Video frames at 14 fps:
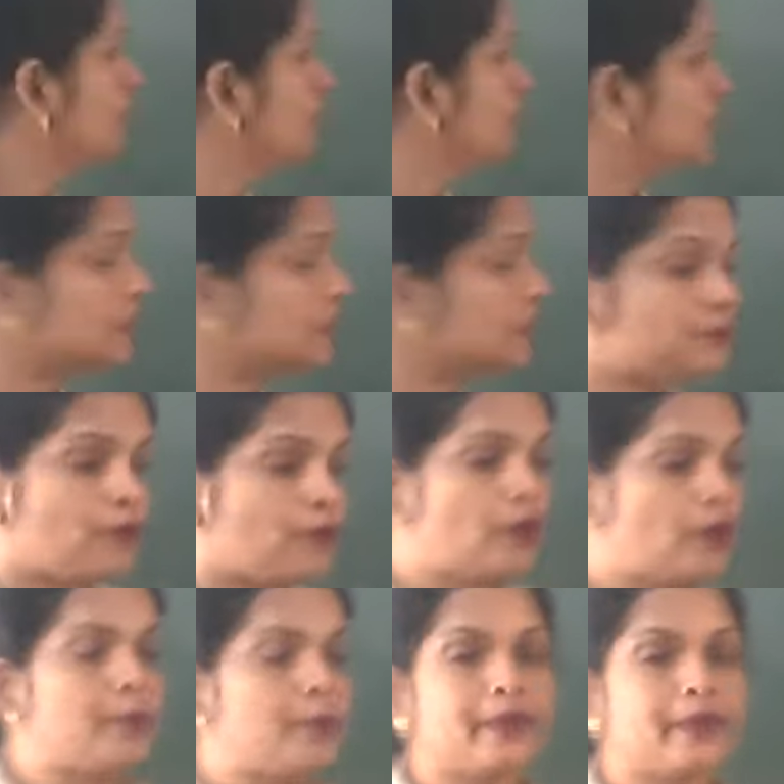These
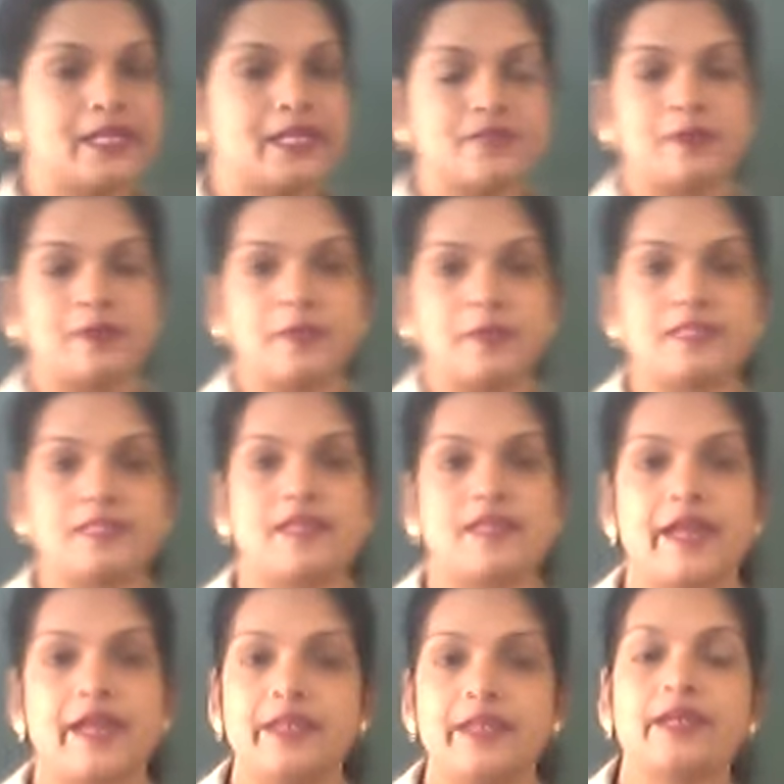4 pairs will be
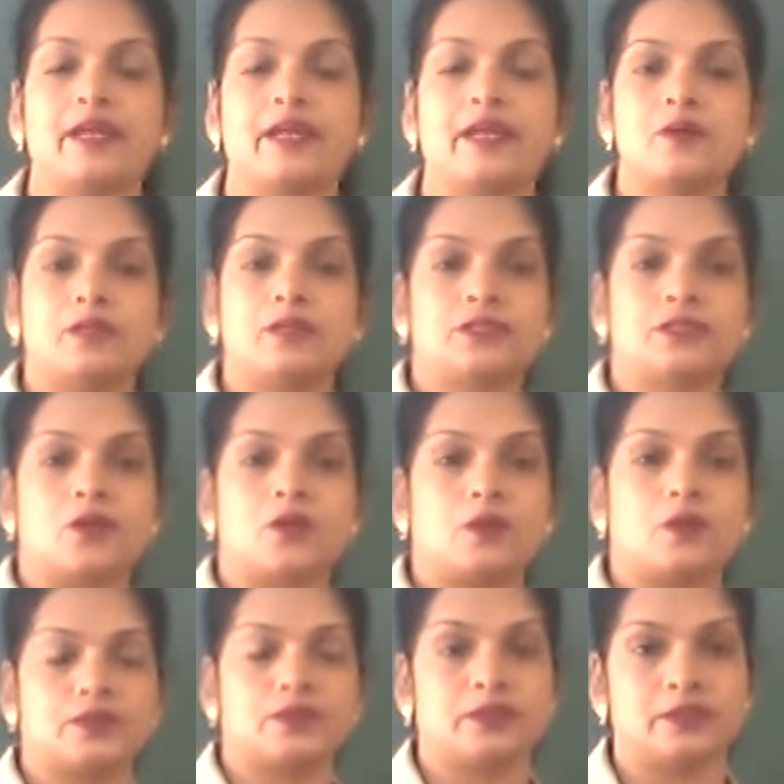standing around this
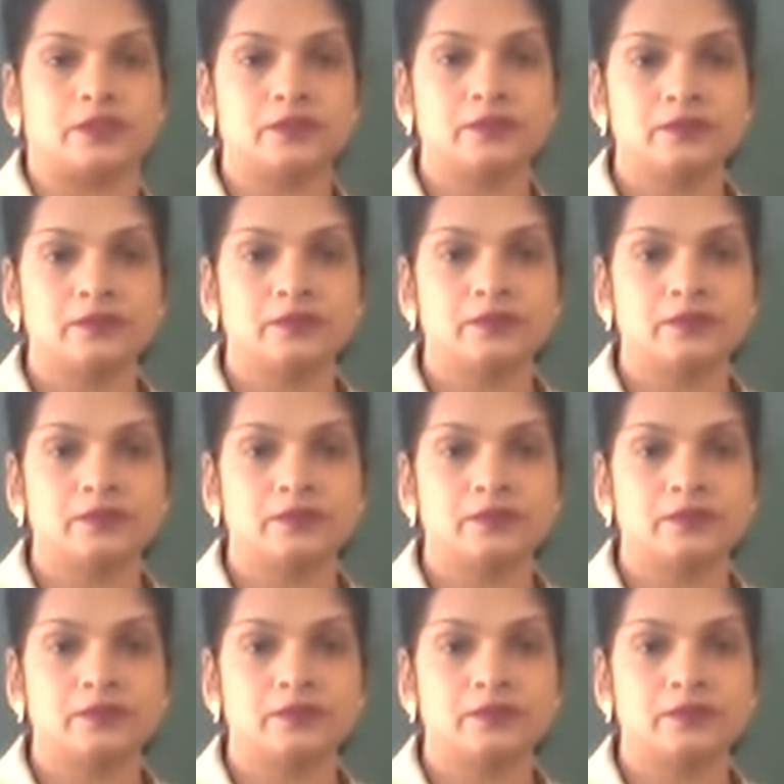oxygen